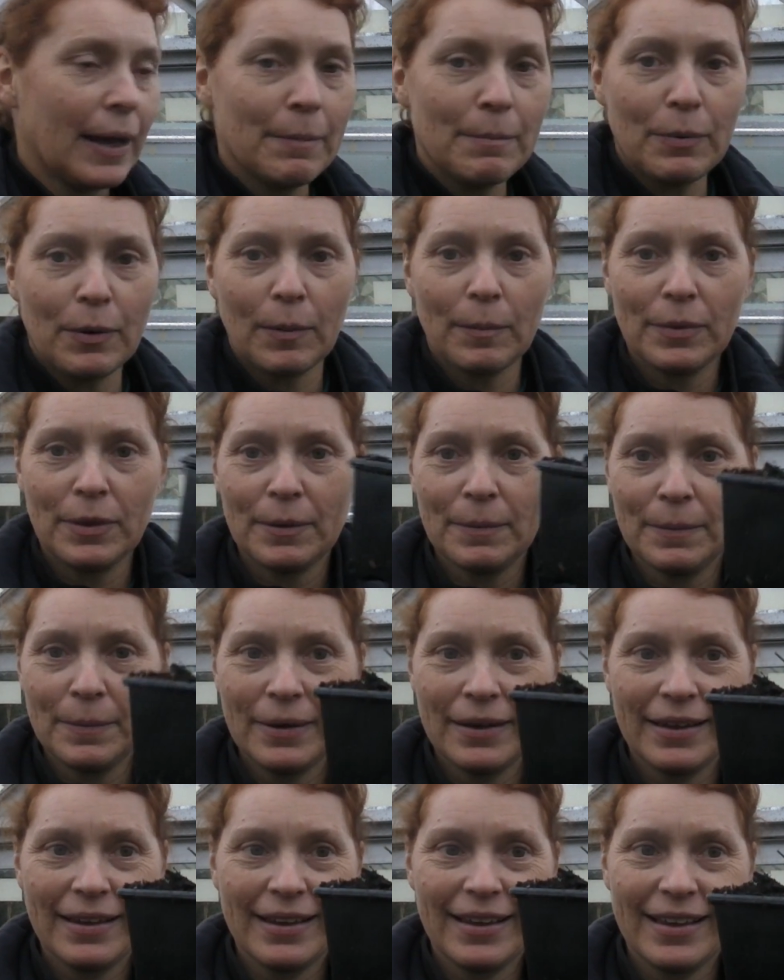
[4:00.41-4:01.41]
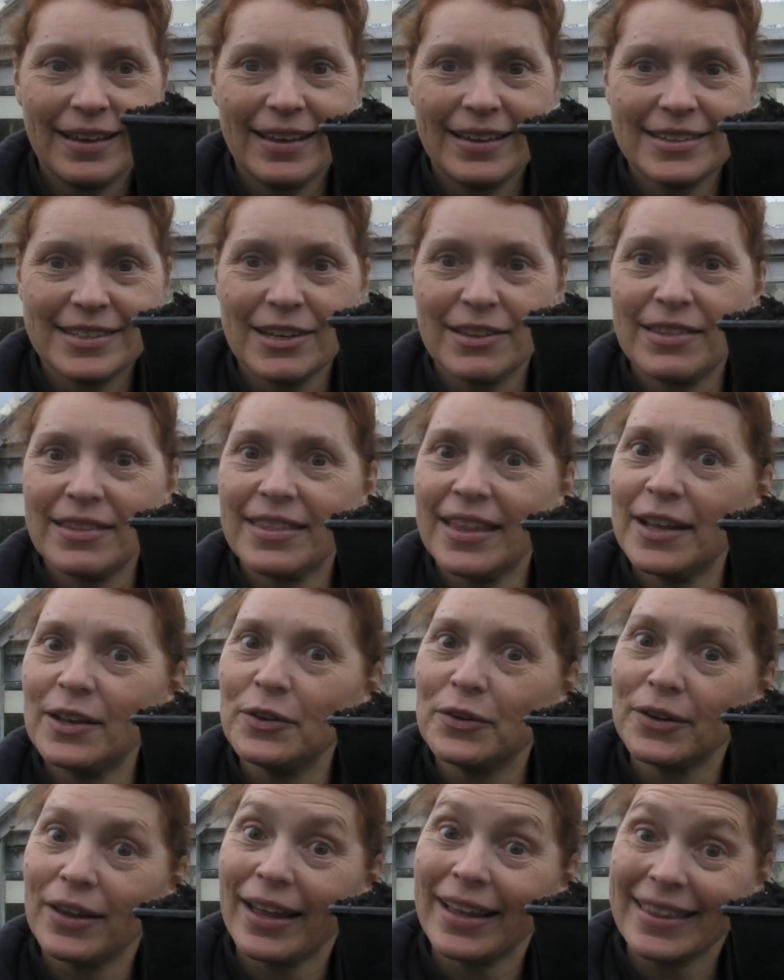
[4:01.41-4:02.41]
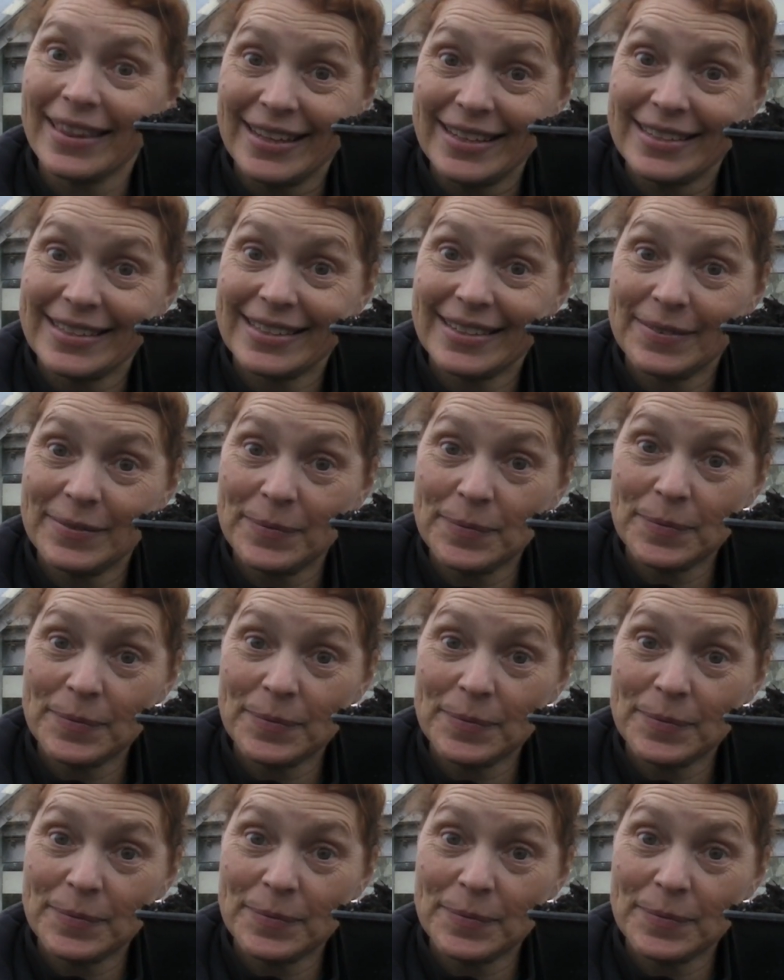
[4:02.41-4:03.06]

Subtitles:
and pop them so that they look like this.